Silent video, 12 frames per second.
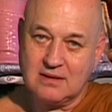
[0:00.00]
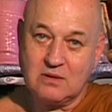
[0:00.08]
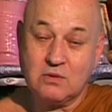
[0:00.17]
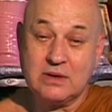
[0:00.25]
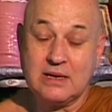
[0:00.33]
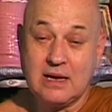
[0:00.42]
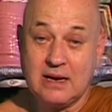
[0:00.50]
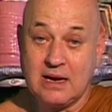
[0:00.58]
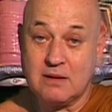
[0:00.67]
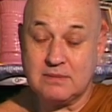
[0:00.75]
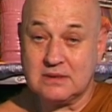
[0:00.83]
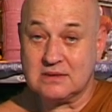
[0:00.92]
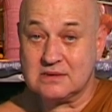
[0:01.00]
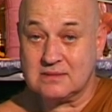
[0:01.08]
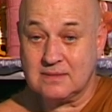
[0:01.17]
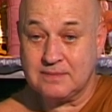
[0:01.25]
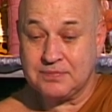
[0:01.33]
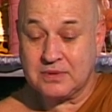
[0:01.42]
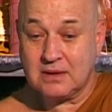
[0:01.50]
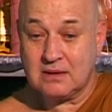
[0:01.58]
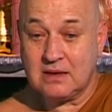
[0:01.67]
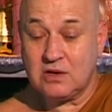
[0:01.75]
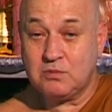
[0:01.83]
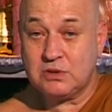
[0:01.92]
When that happens,
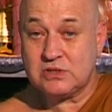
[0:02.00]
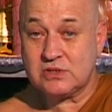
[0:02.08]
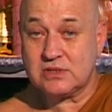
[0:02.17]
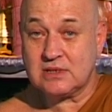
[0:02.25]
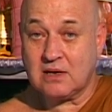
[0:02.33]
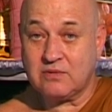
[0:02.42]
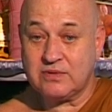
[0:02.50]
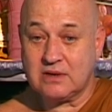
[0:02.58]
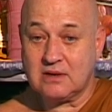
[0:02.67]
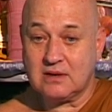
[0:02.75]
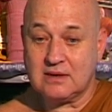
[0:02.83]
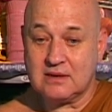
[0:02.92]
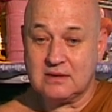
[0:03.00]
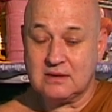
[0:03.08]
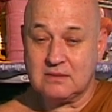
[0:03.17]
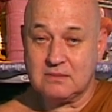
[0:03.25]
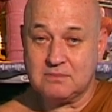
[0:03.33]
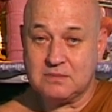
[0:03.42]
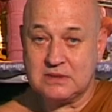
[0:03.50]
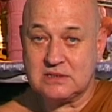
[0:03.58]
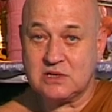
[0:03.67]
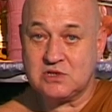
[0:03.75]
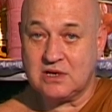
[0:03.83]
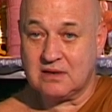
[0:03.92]
then you put yourself in a
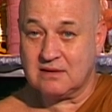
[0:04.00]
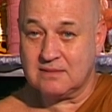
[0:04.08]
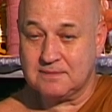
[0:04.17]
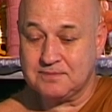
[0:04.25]
position